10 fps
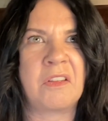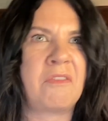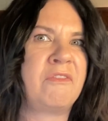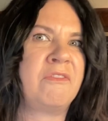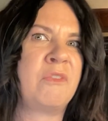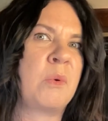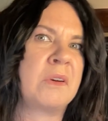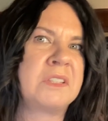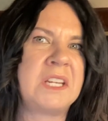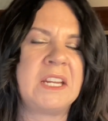
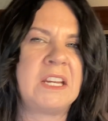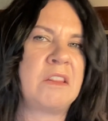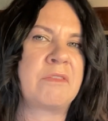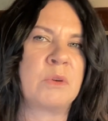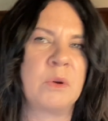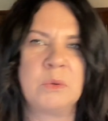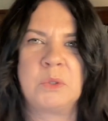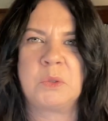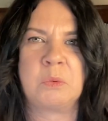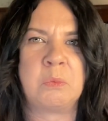14
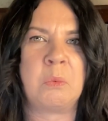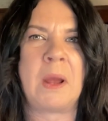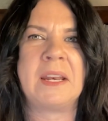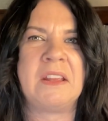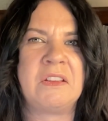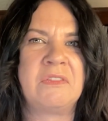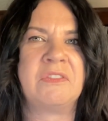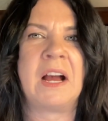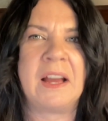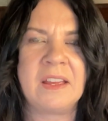through
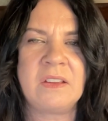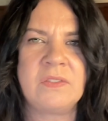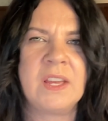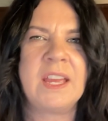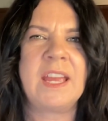25,